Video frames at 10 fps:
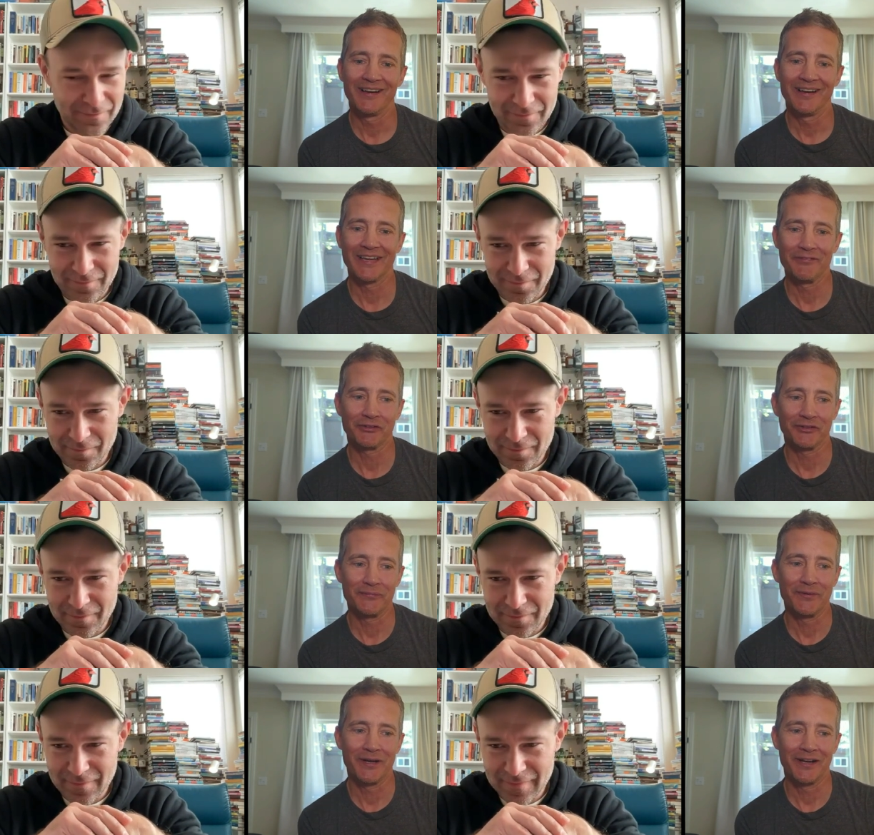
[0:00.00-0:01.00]
Speaker 1: and give us
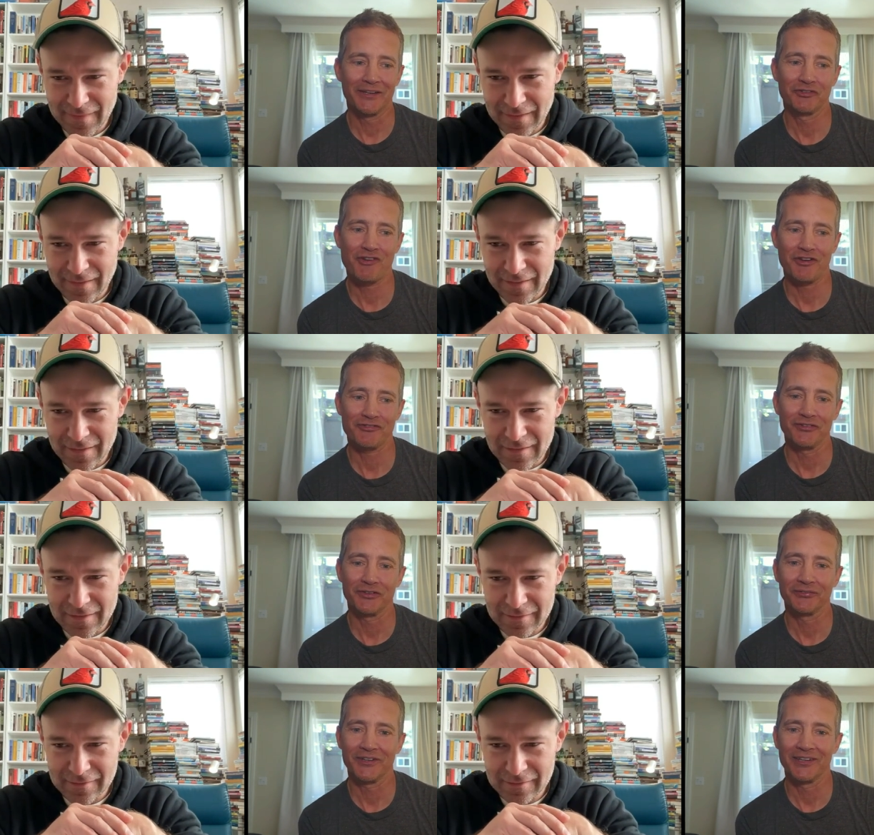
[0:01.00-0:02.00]
some
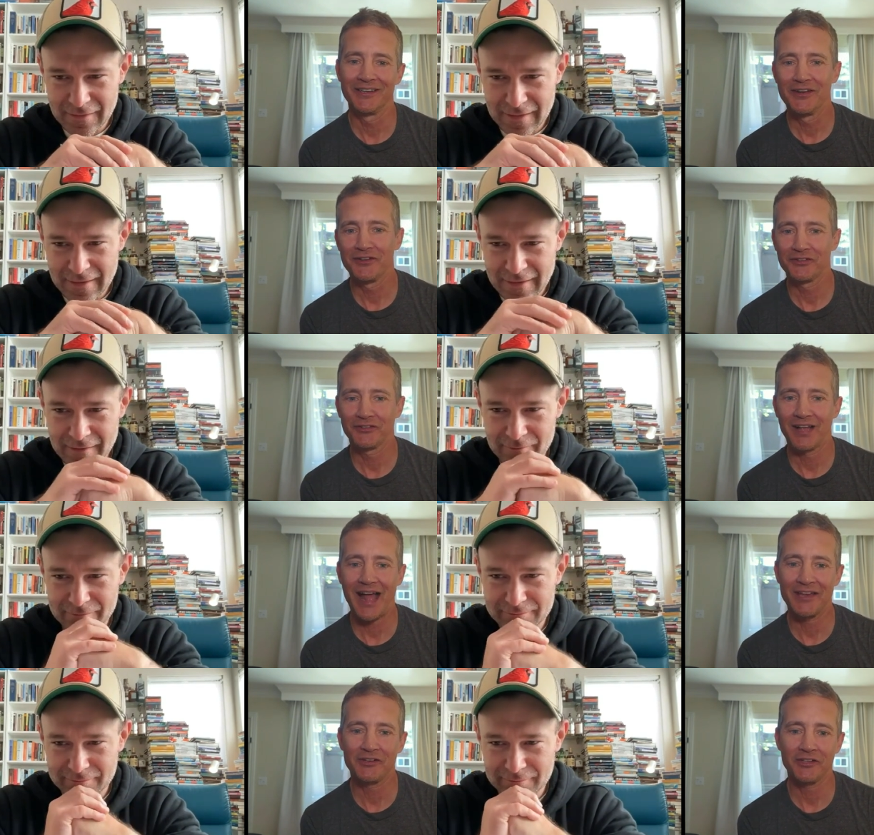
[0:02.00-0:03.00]
suggestions for
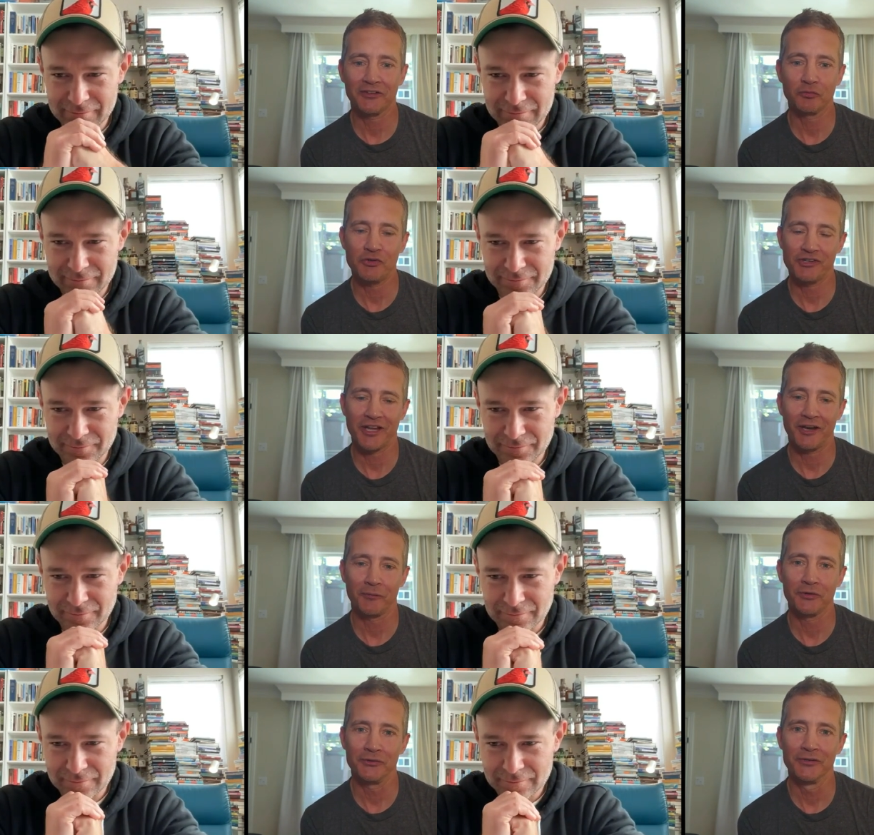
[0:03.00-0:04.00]
antics we should get
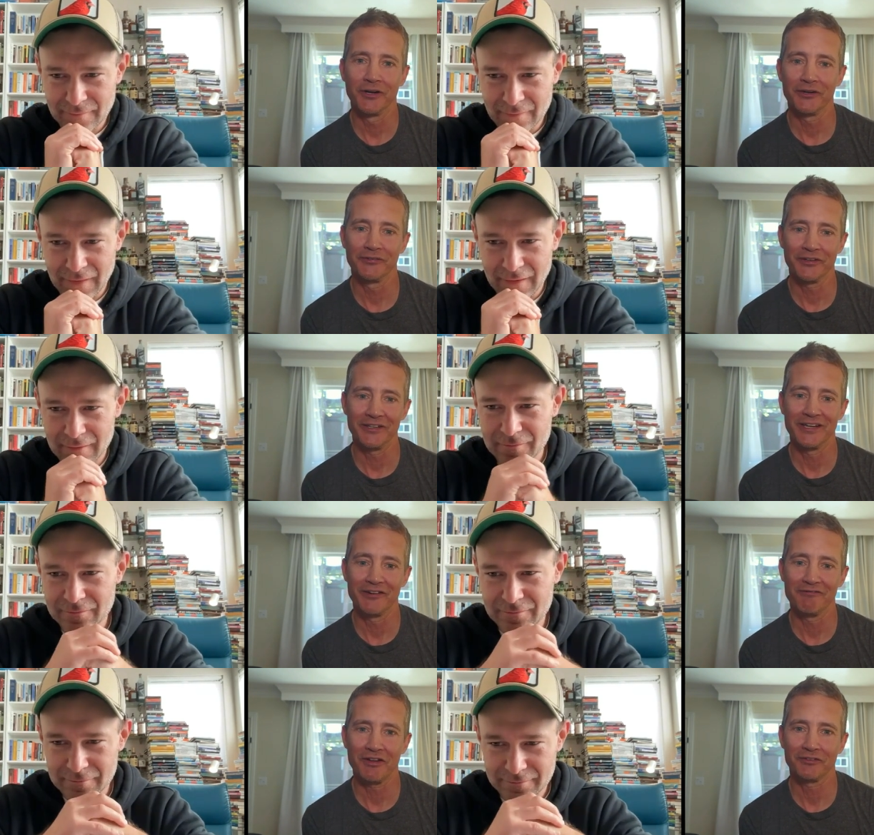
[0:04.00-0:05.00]
up to over the
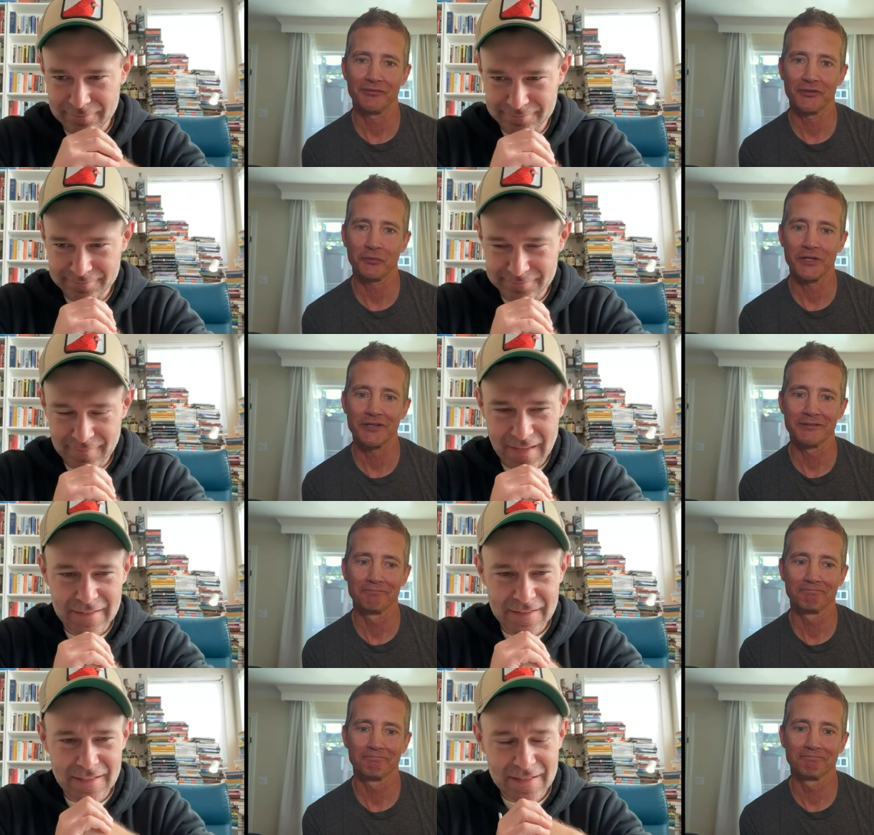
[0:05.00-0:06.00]
rest of this week.
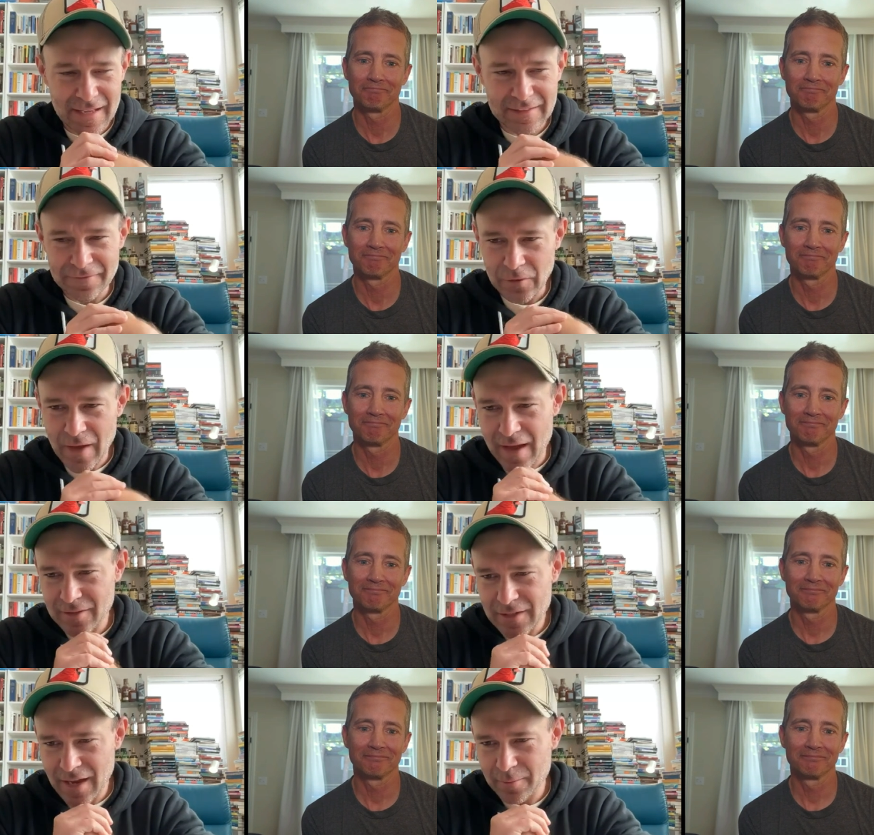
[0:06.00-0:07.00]
Speaker 2: Indeed. And if you
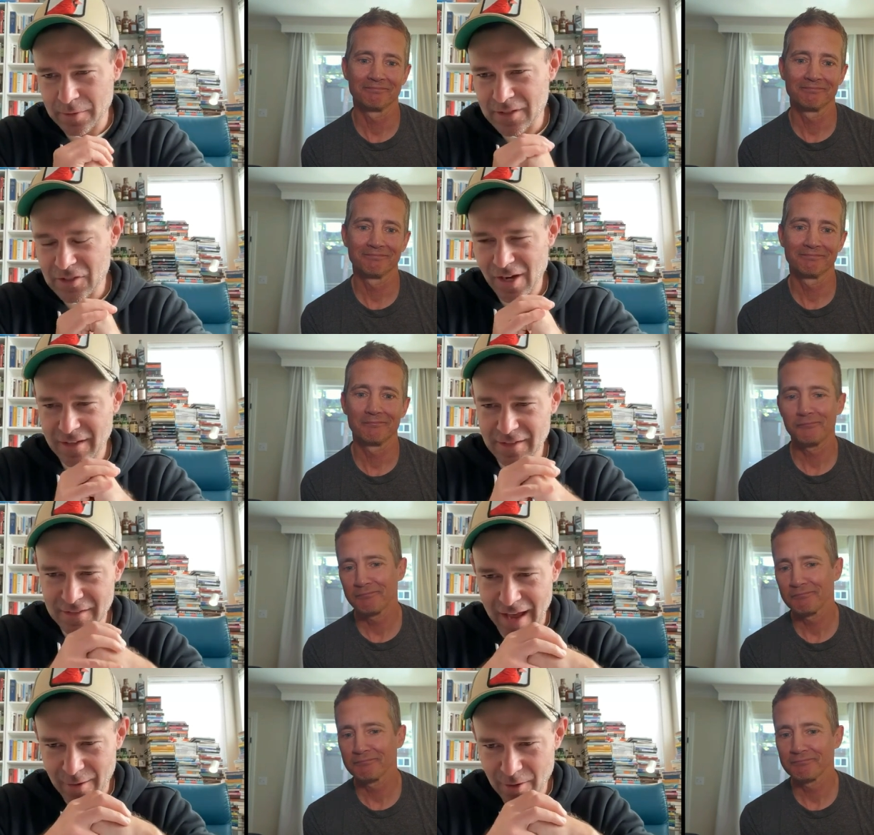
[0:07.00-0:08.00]
haven't yet, please check
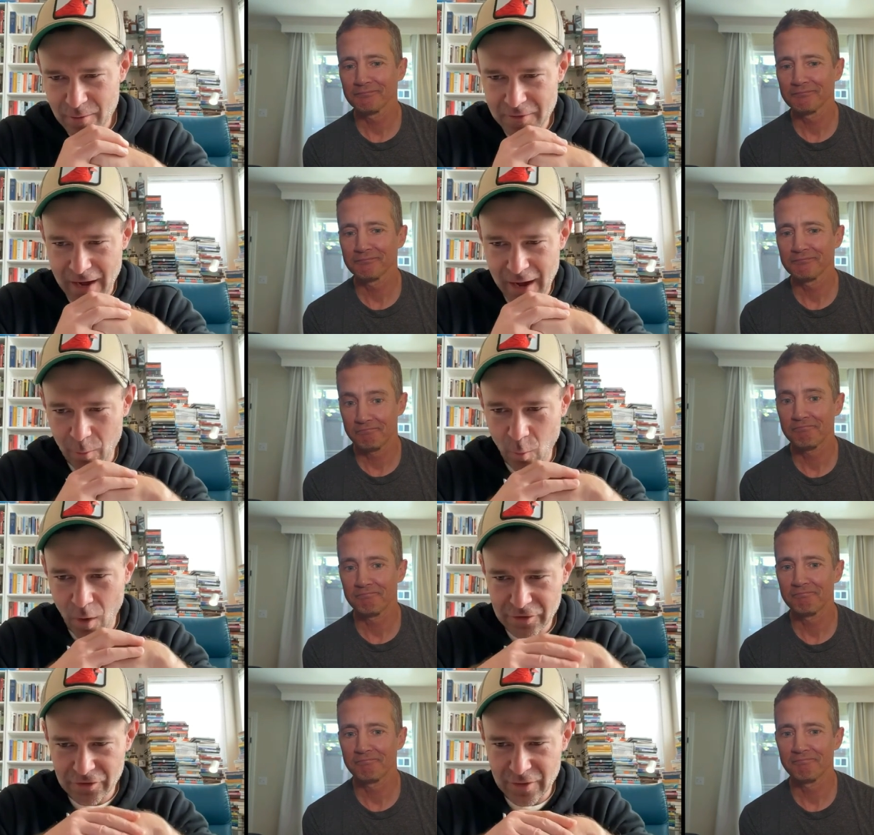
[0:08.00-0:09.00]
us out over at
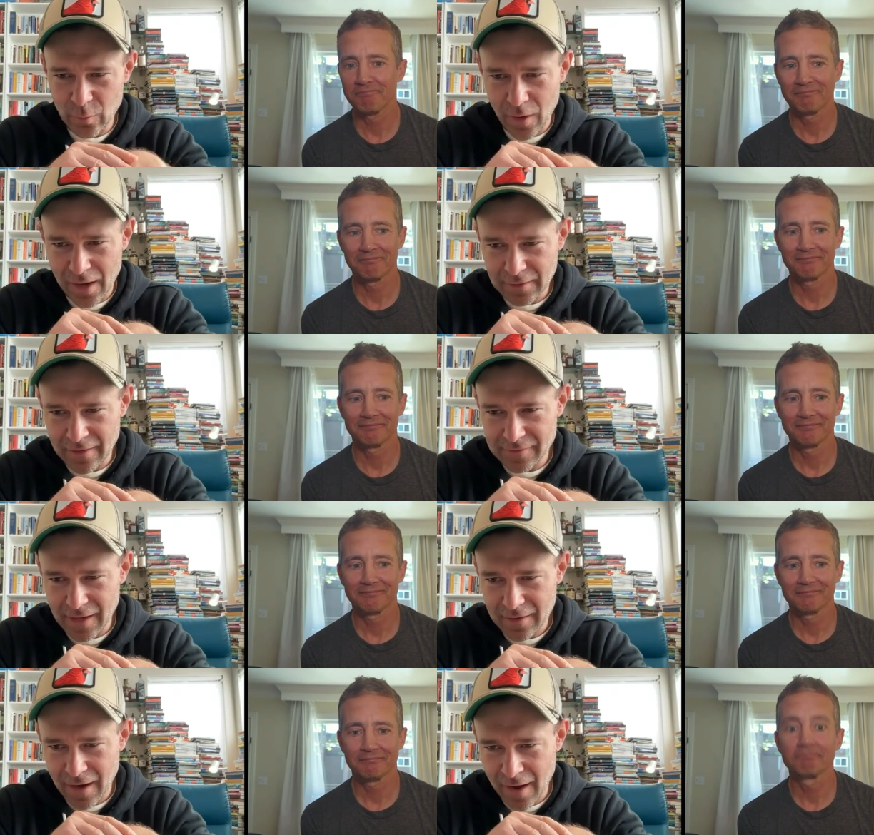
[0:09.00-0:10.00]

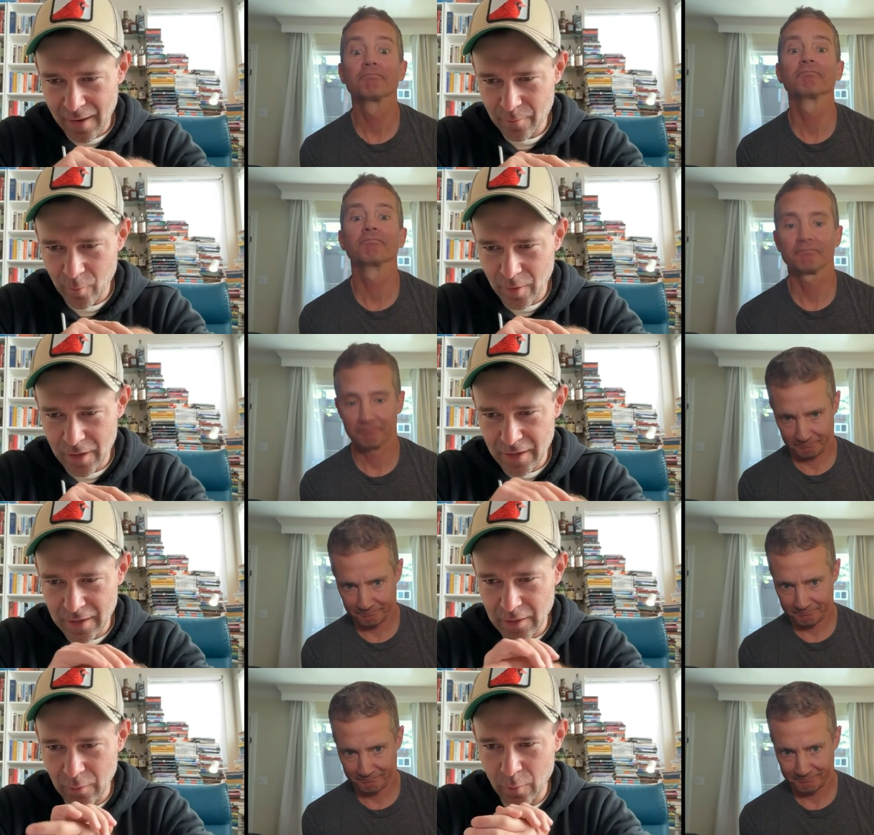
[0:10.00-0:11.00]
wallstreetwildlife.com,
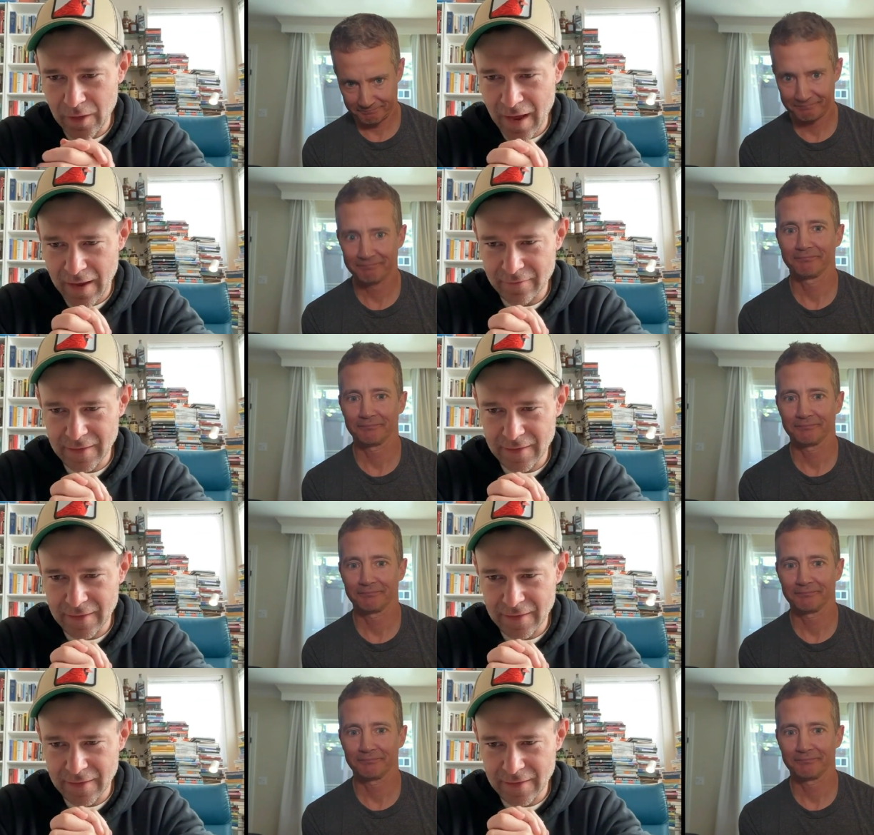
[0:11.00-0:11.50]
where we have